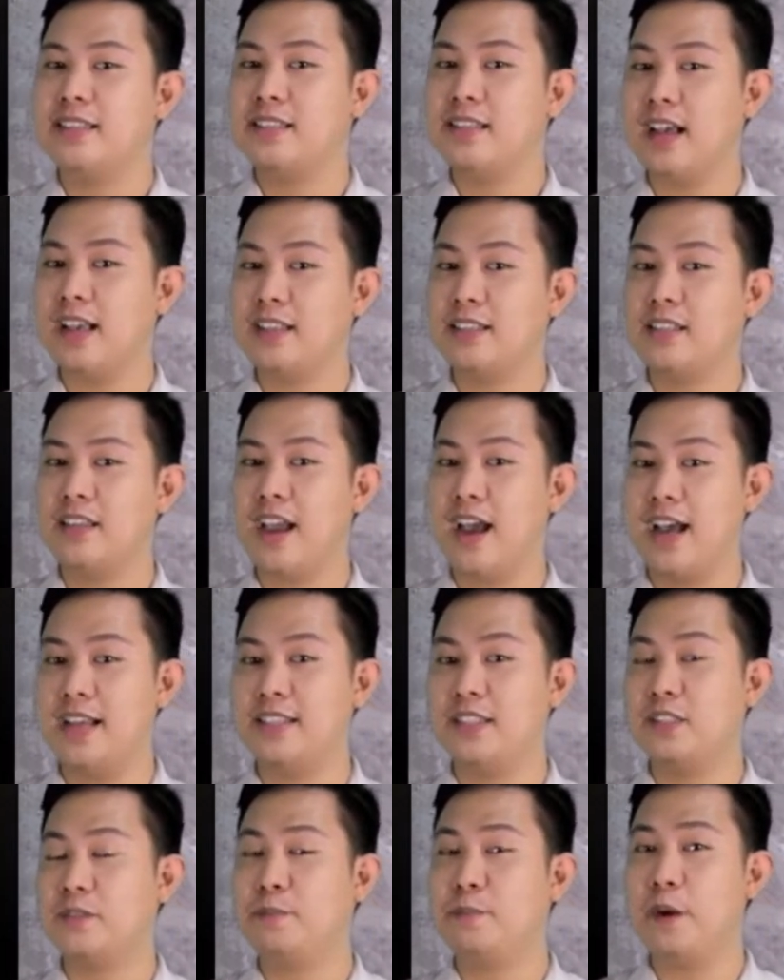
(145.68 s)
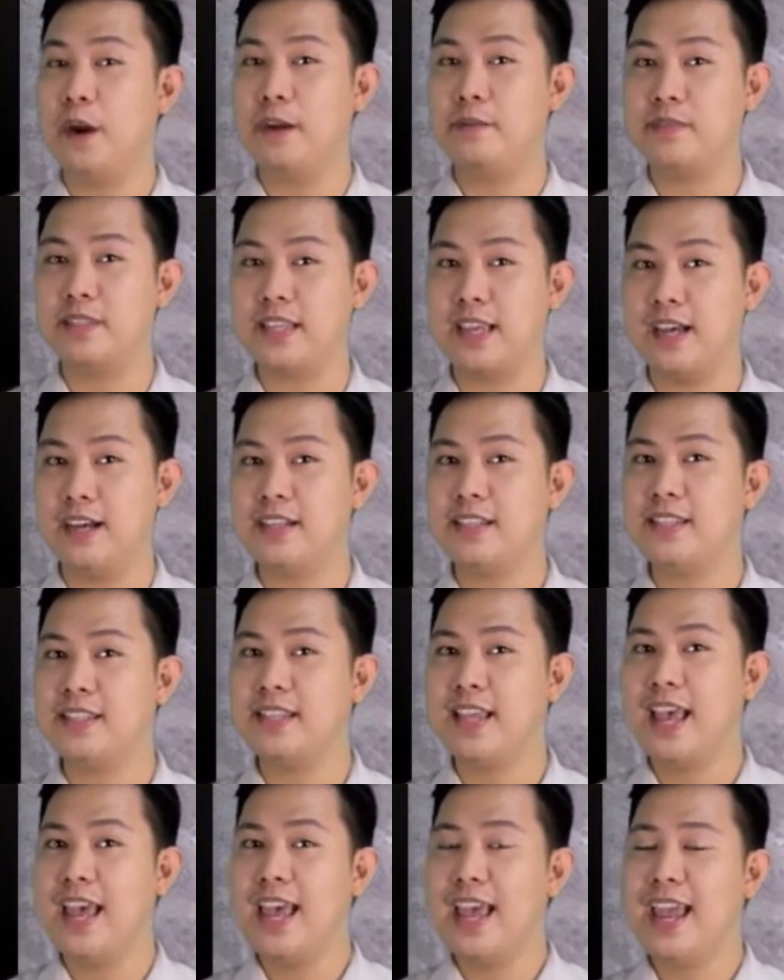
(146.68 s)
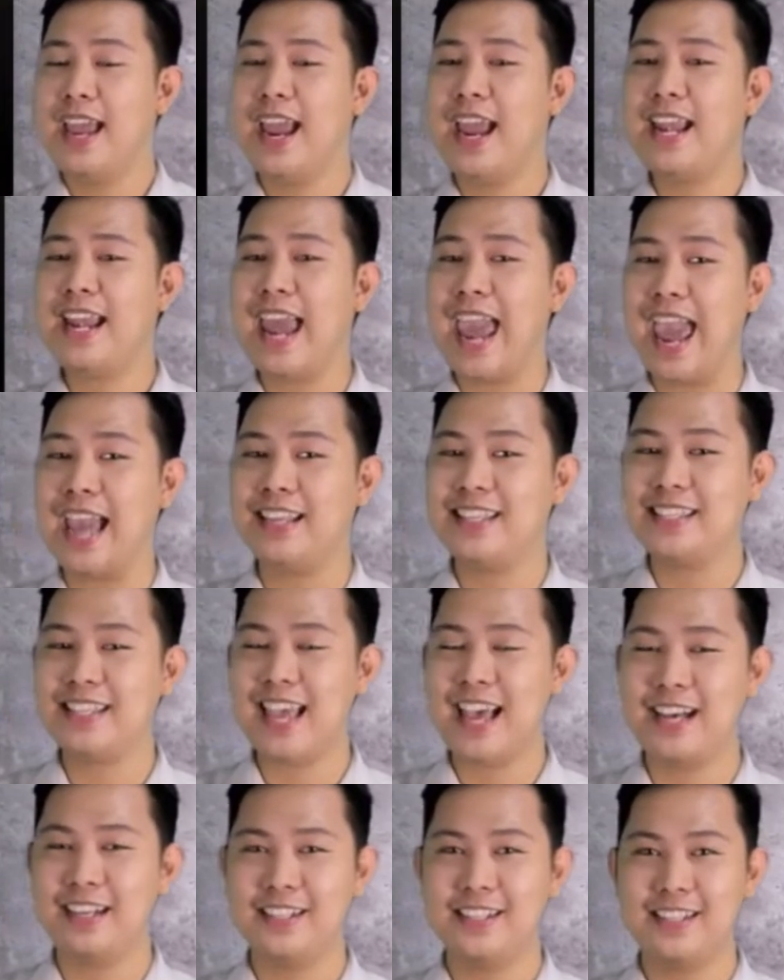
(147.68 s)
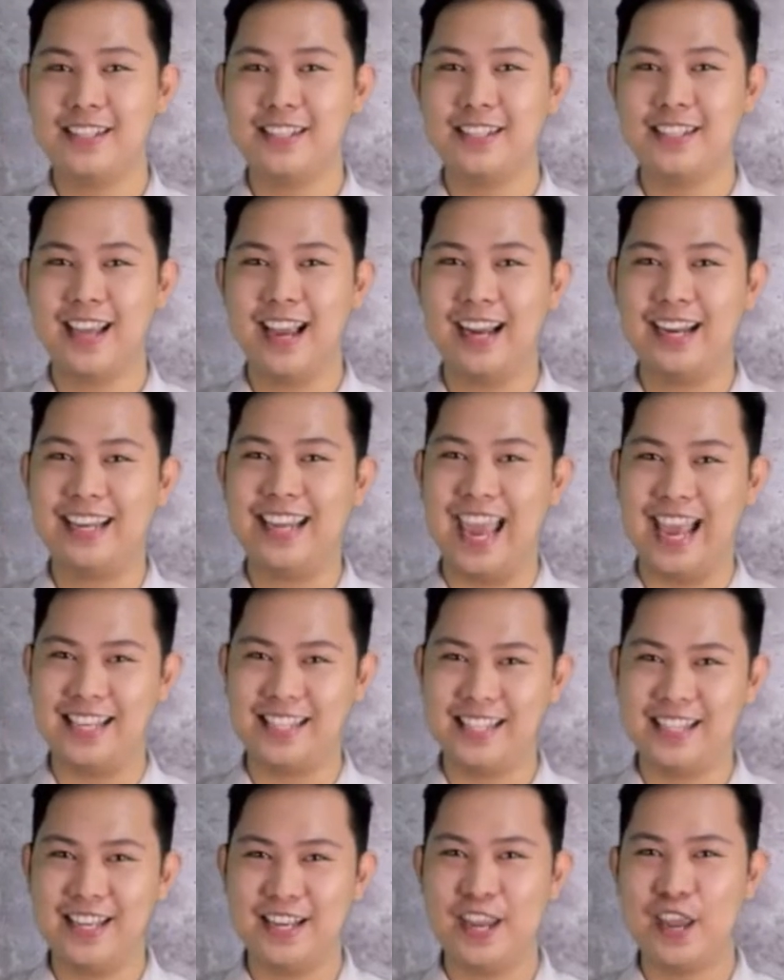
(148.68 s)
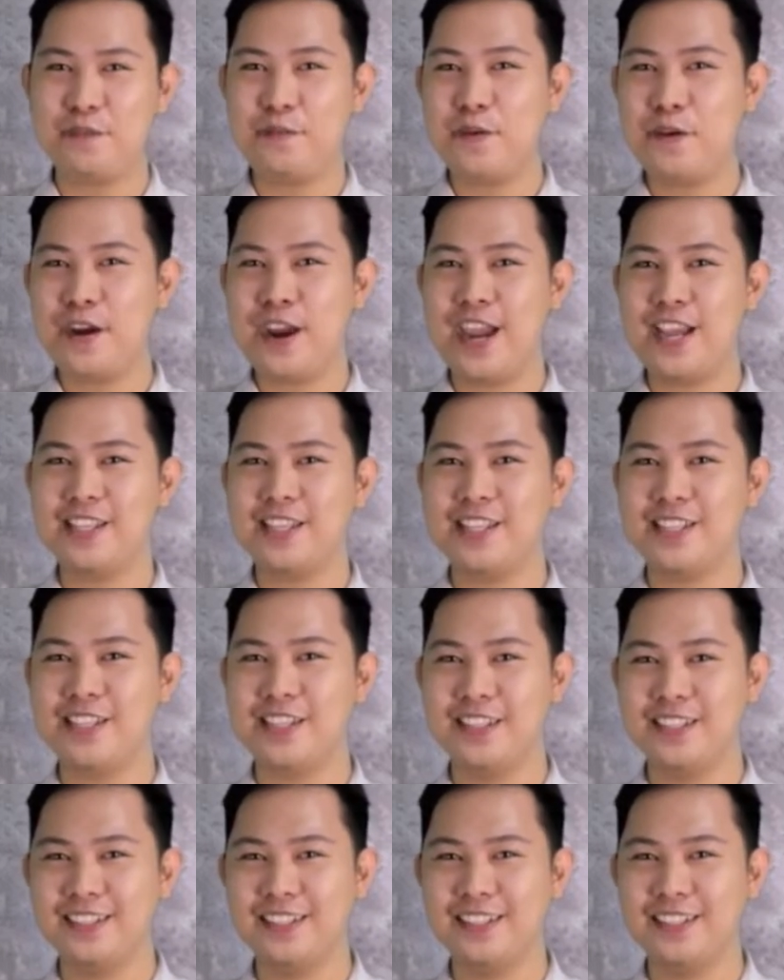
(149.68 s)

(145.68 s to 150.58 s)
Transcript: such as sperm cells and egg cells. Guess the gibberish.